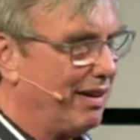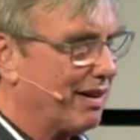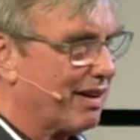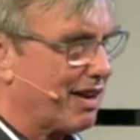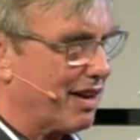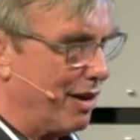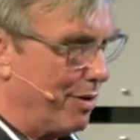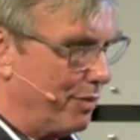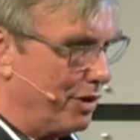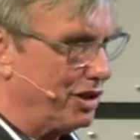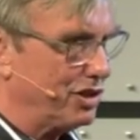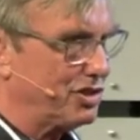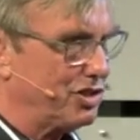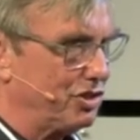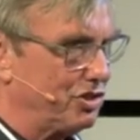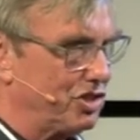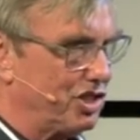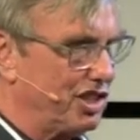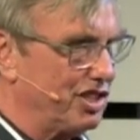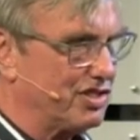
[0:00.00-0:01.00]
coming
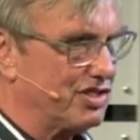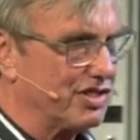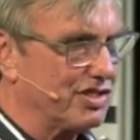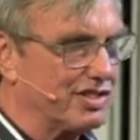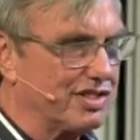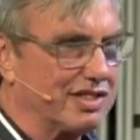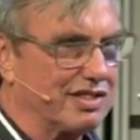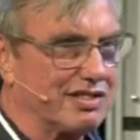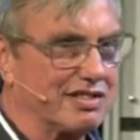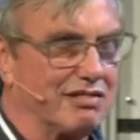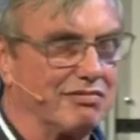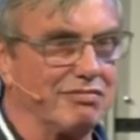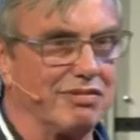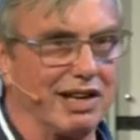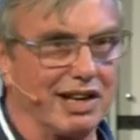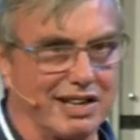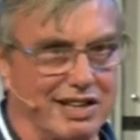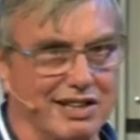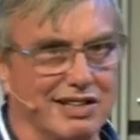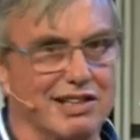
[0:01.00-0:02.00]
to Jesus is to
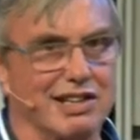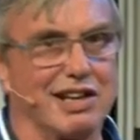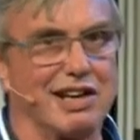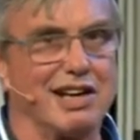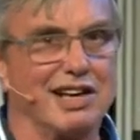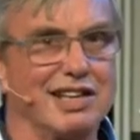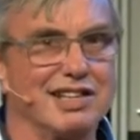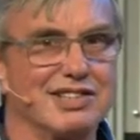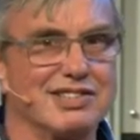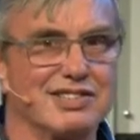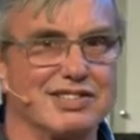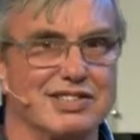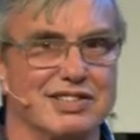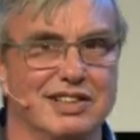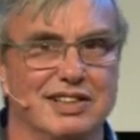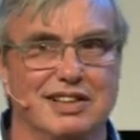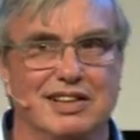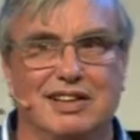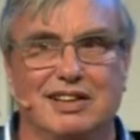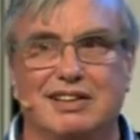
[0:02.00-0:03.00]
recognize
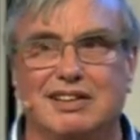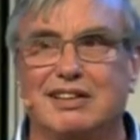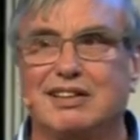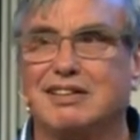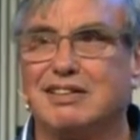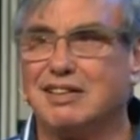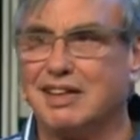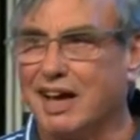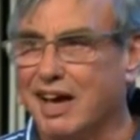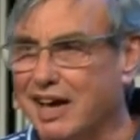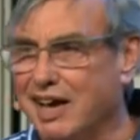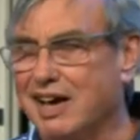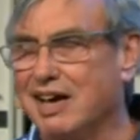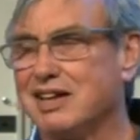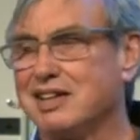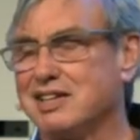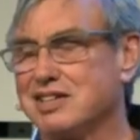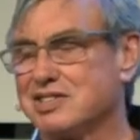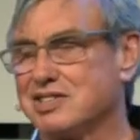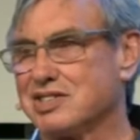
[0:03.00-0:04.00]
that they
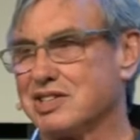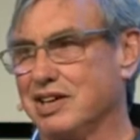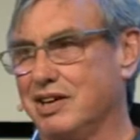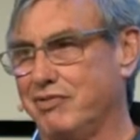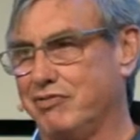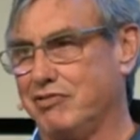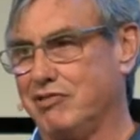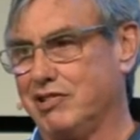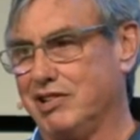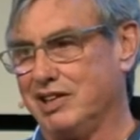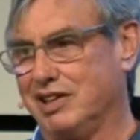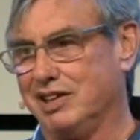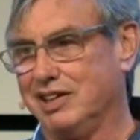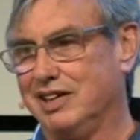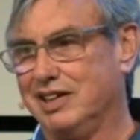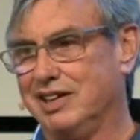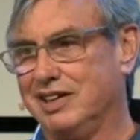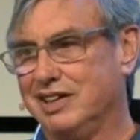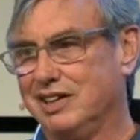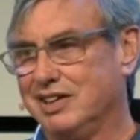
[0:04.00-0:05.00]
are discovering
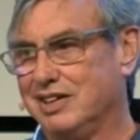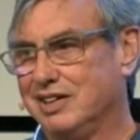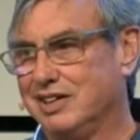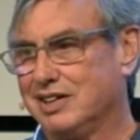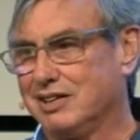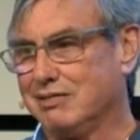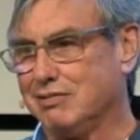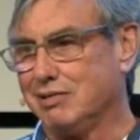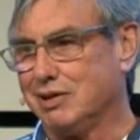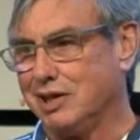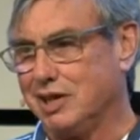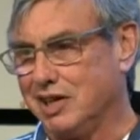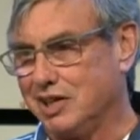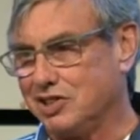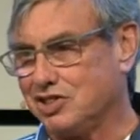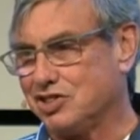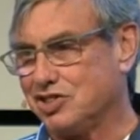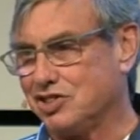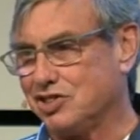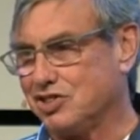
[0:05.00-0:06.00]
the
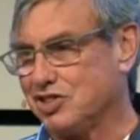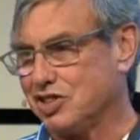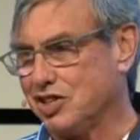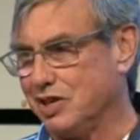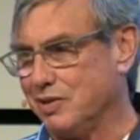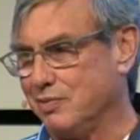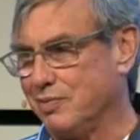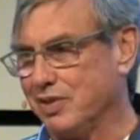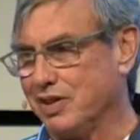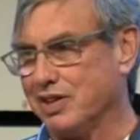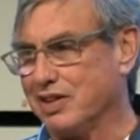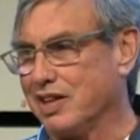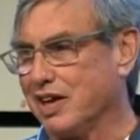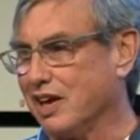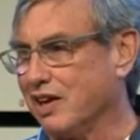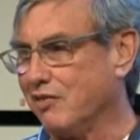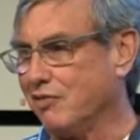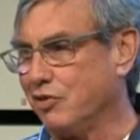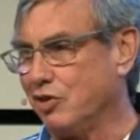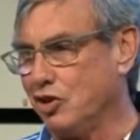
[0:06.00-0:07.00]
relationship that
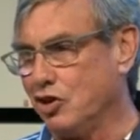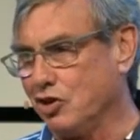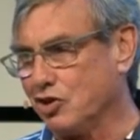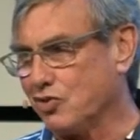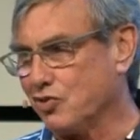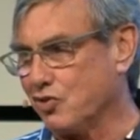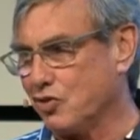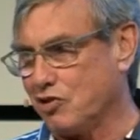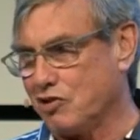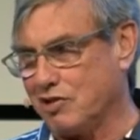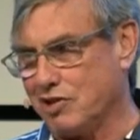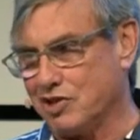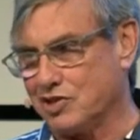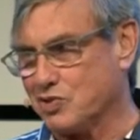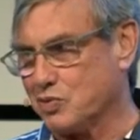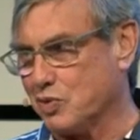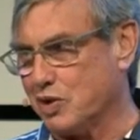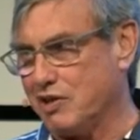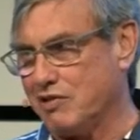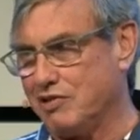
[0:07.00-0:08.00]
they have looked for
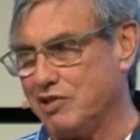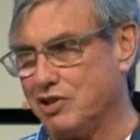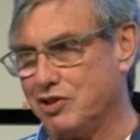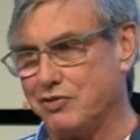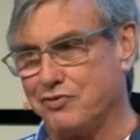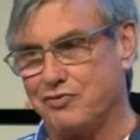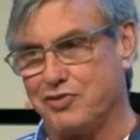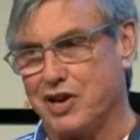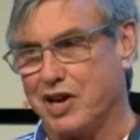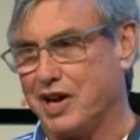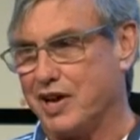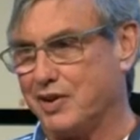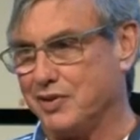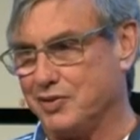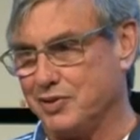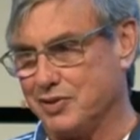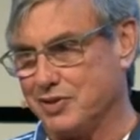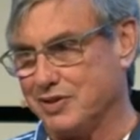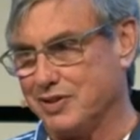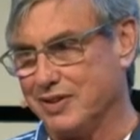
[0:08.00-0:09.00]
elsewhere and not
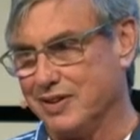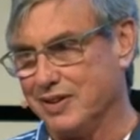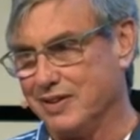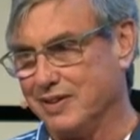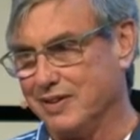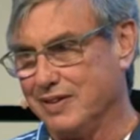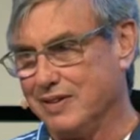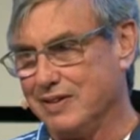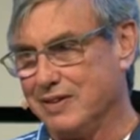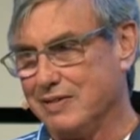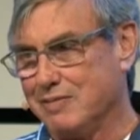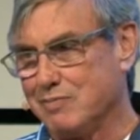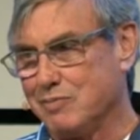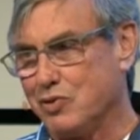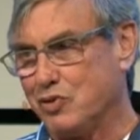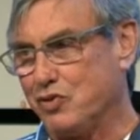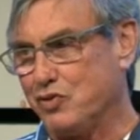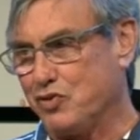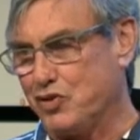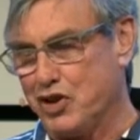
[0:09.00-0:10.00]
found.
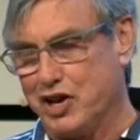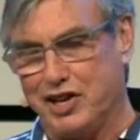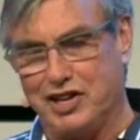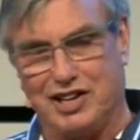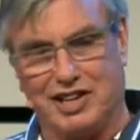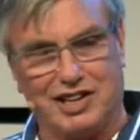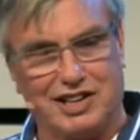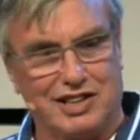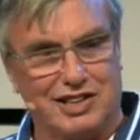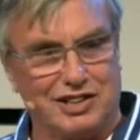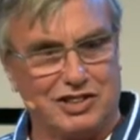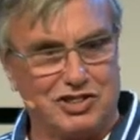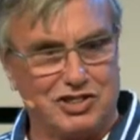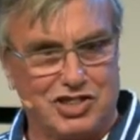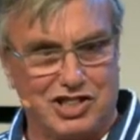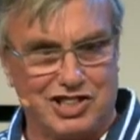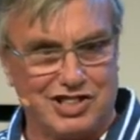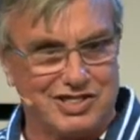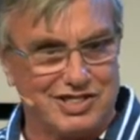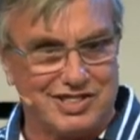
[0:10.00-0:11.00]
But finding it in
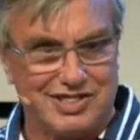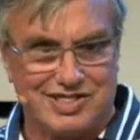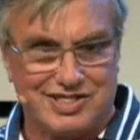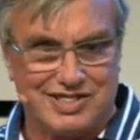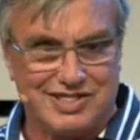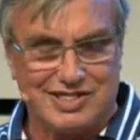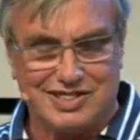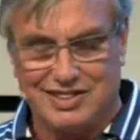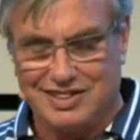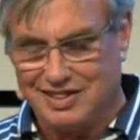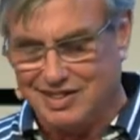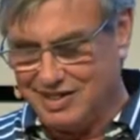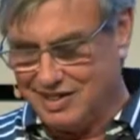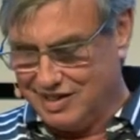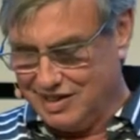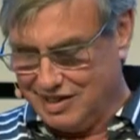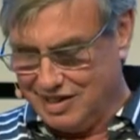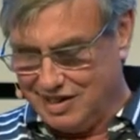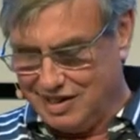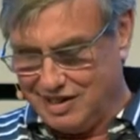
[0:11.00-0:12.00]
Jesus,
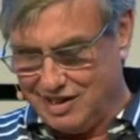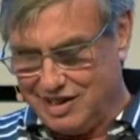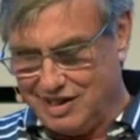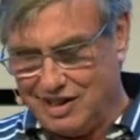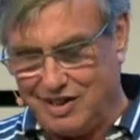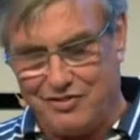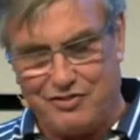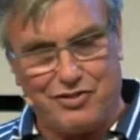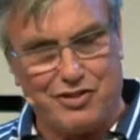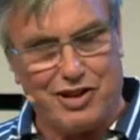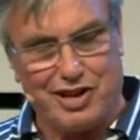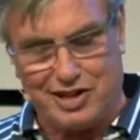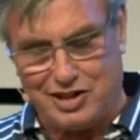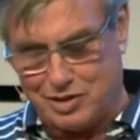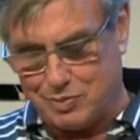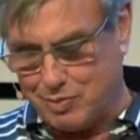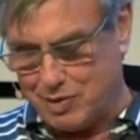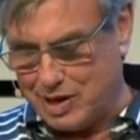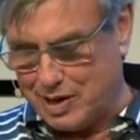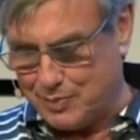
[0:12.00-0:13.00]
I
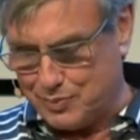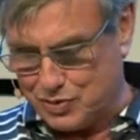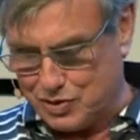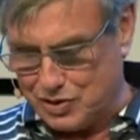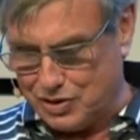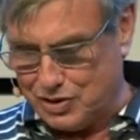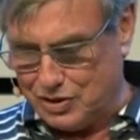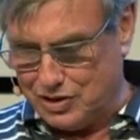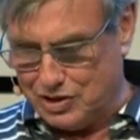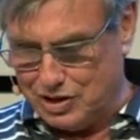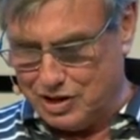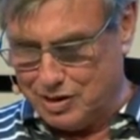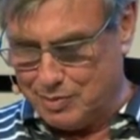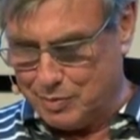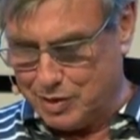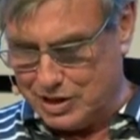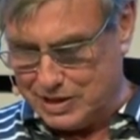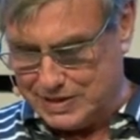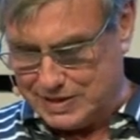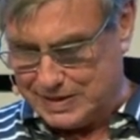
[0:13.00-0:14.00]
find to be absolutely
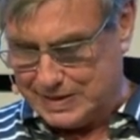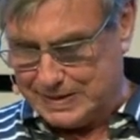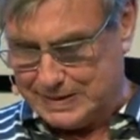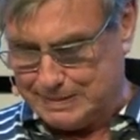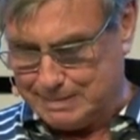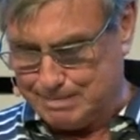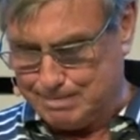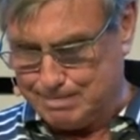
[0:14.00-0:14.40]
amazing.